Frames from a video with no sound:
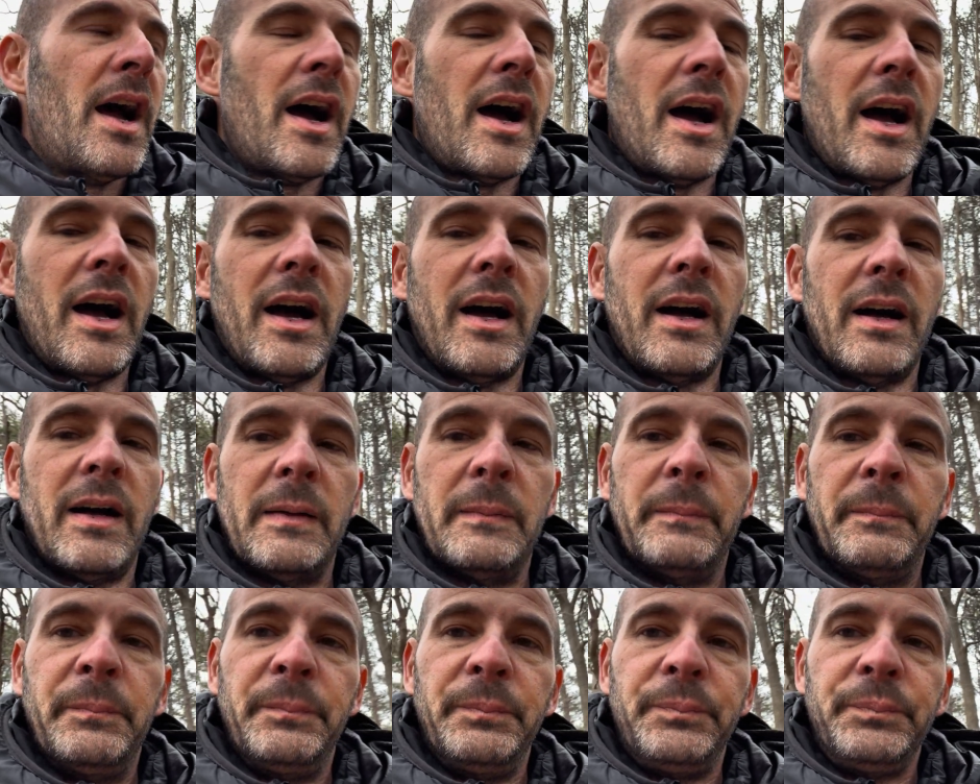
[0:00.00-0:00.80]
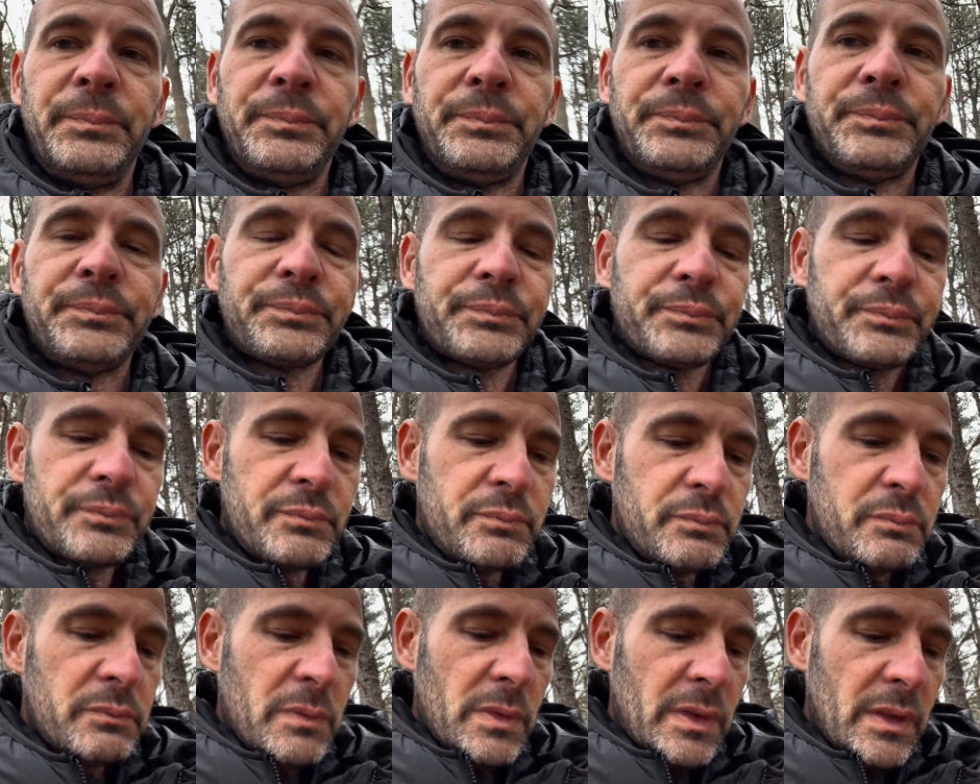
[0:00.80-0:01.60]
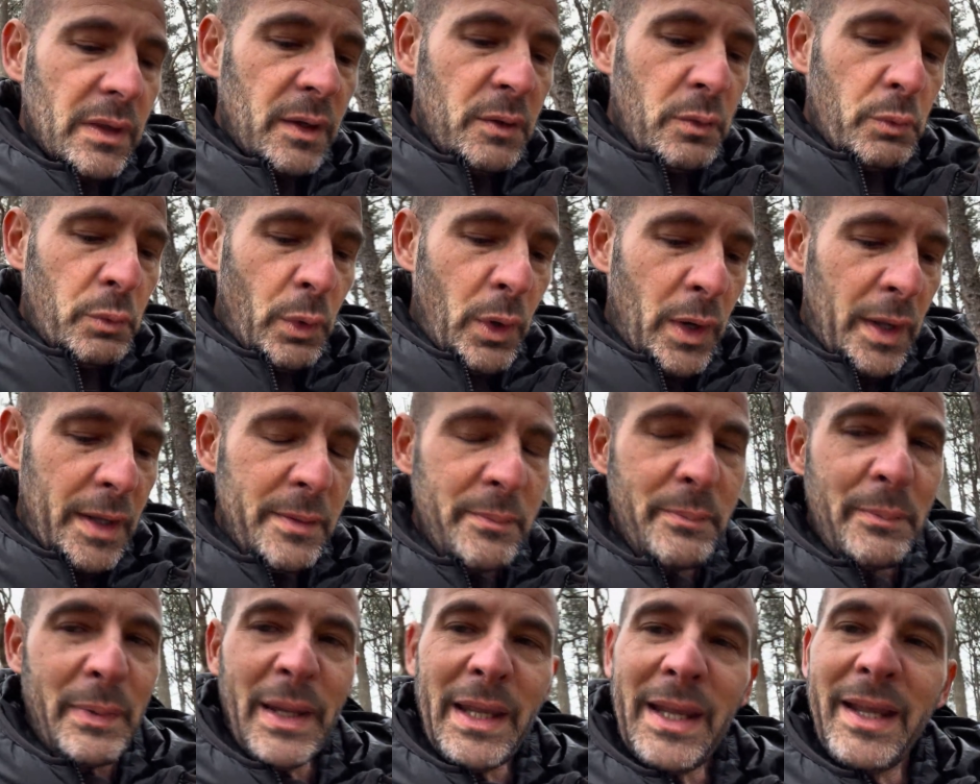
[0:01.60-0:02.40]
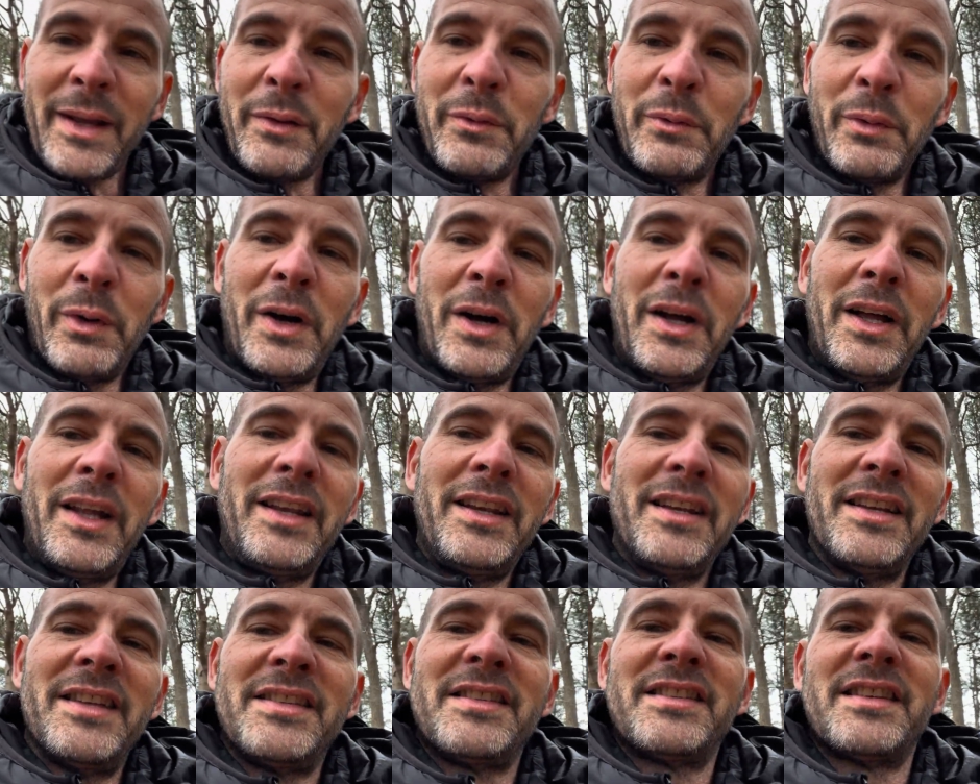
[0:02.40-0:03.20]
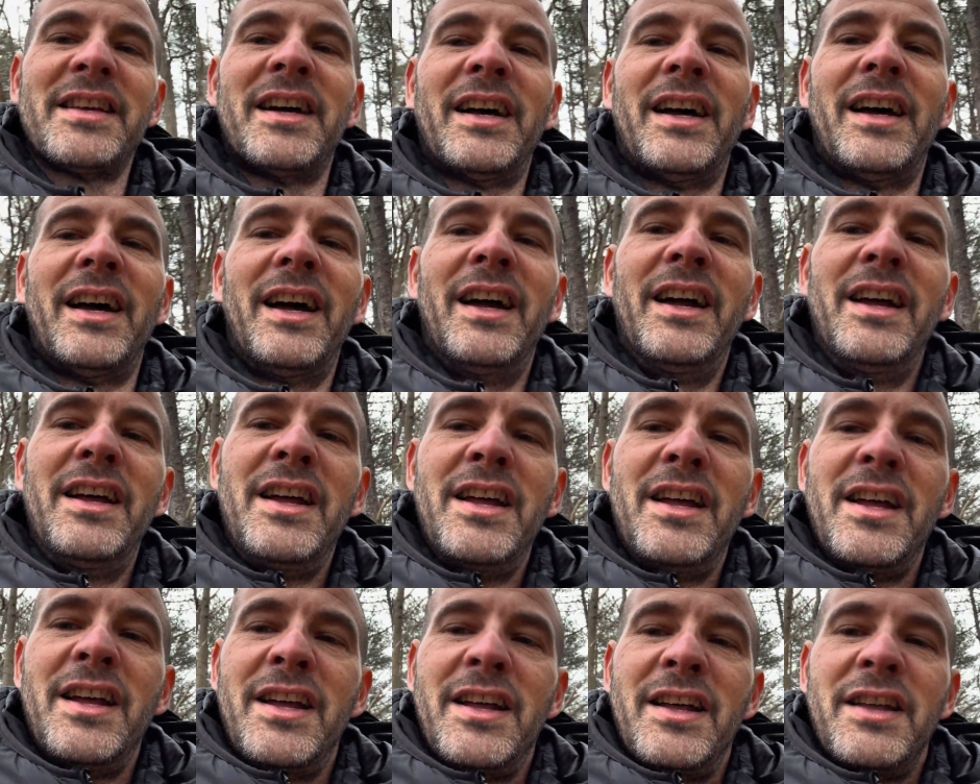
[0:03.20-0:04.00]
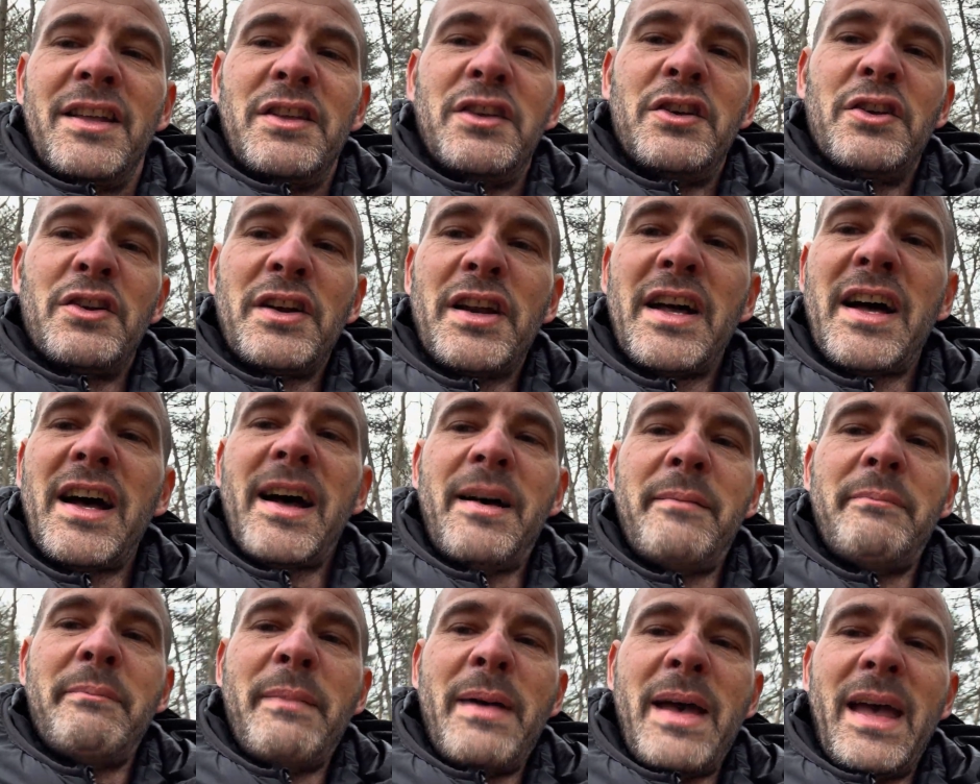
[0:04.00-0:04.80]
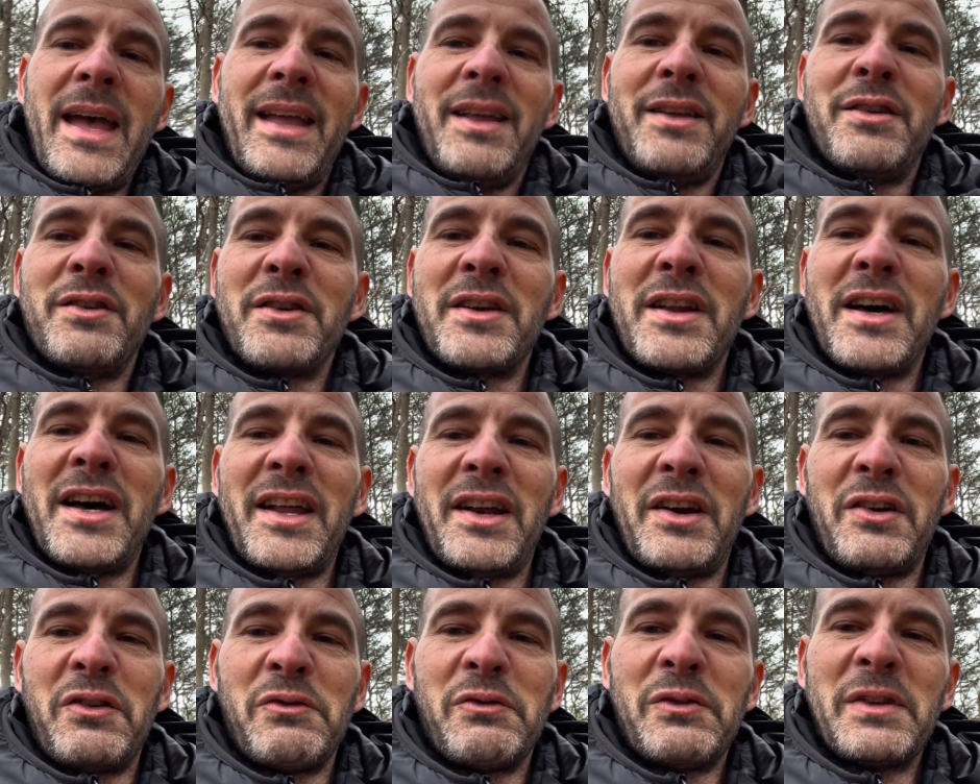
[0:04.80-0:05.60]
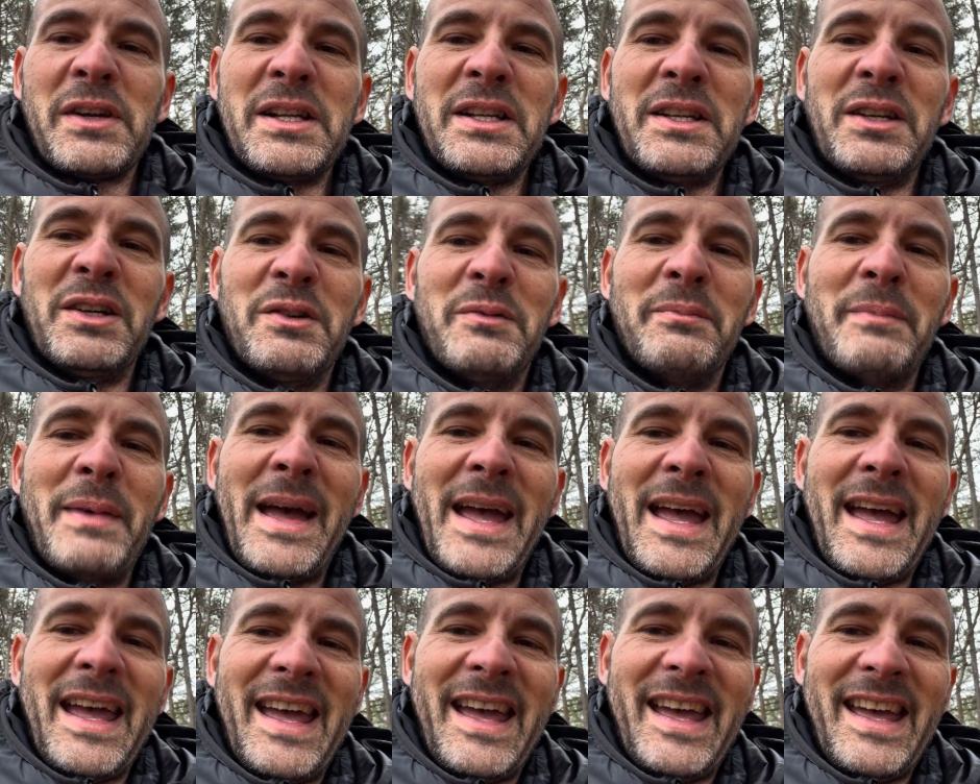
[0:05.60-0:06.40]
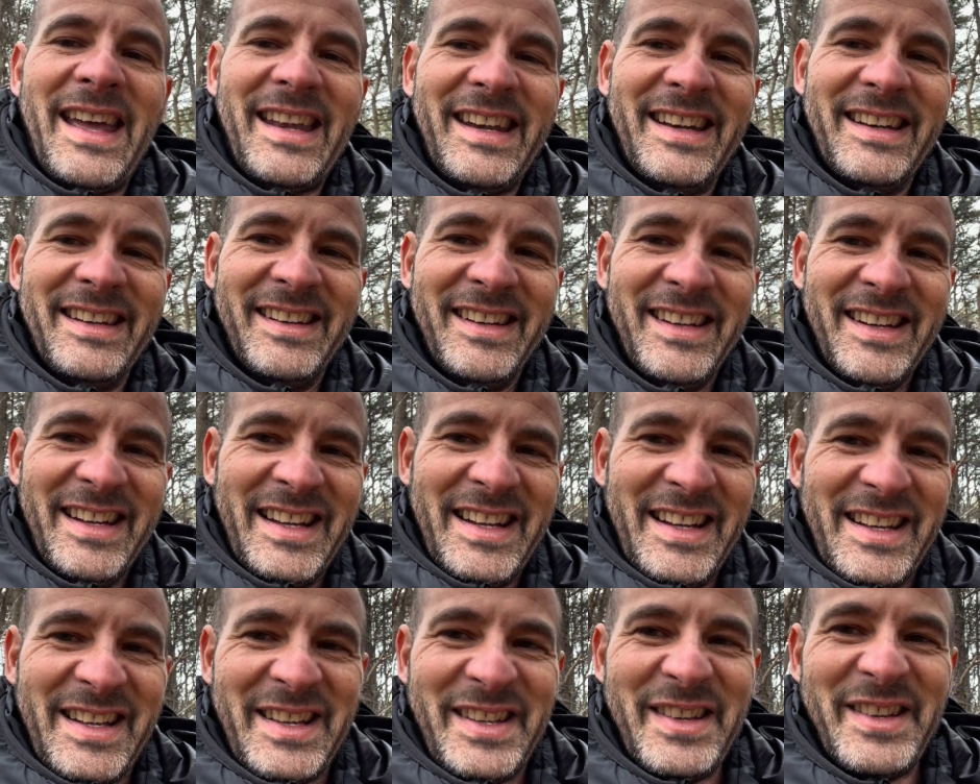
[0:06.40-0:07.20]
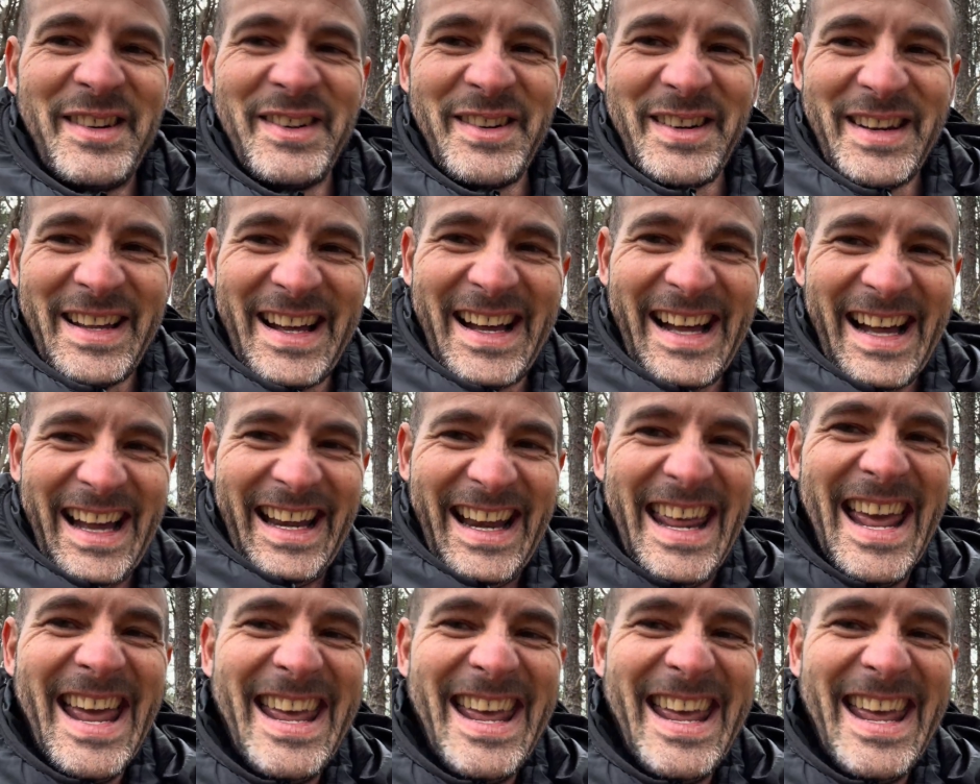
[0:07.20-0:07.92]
One big one is you're not you're not a real man. You're not